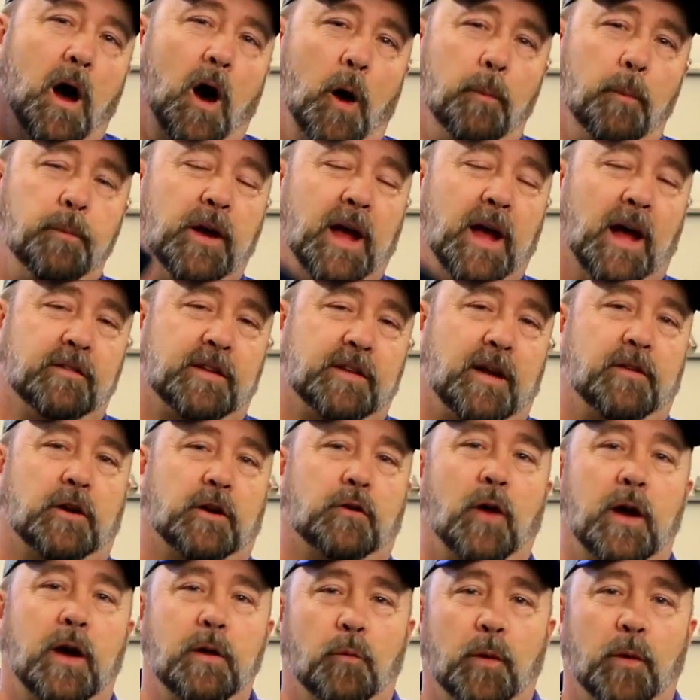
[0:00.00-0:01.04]
Hope you guys have a
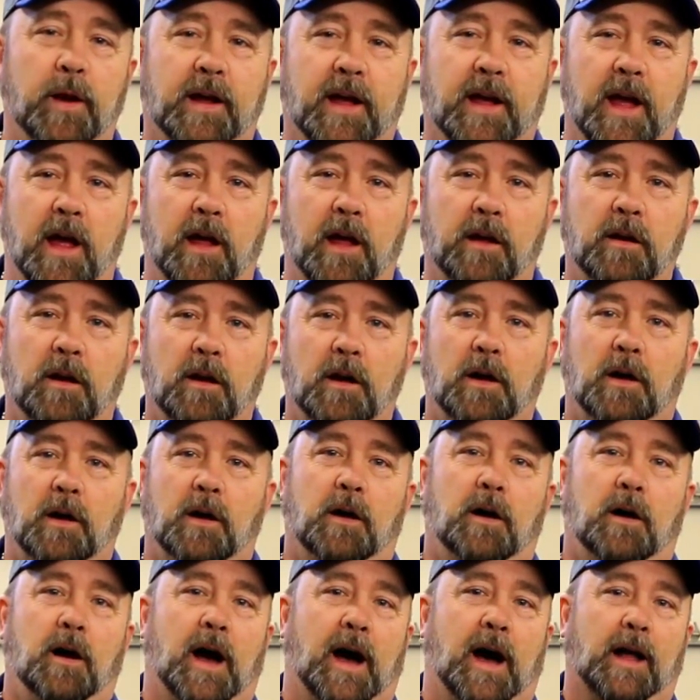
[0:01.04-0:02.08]
great weekend.
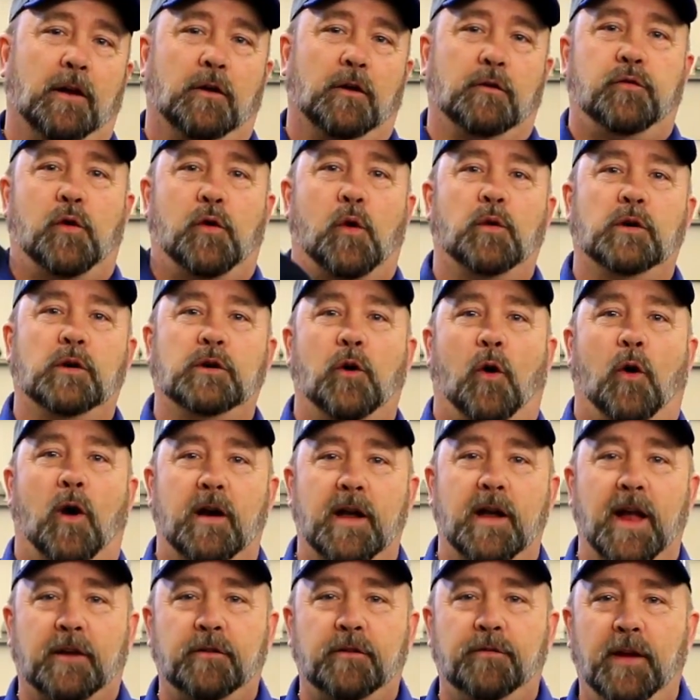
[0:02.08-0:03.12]
I look forward to
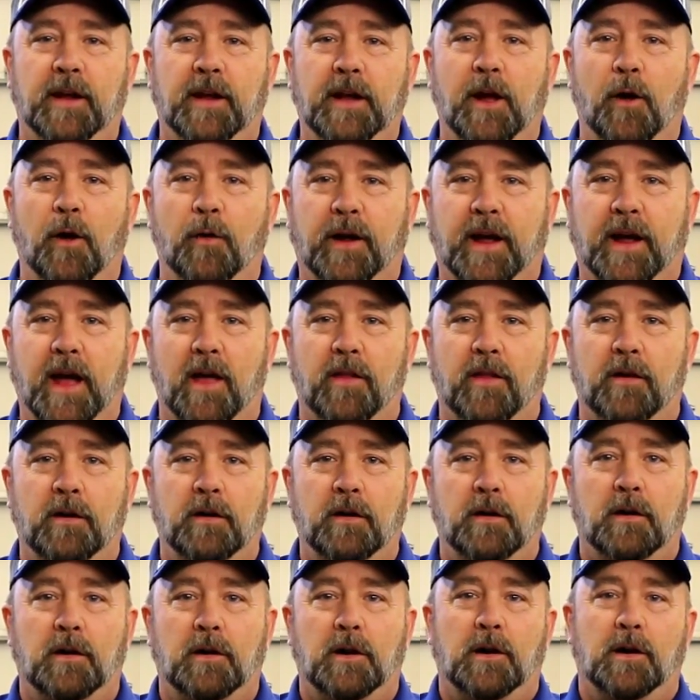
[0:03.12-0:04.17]
our next video together.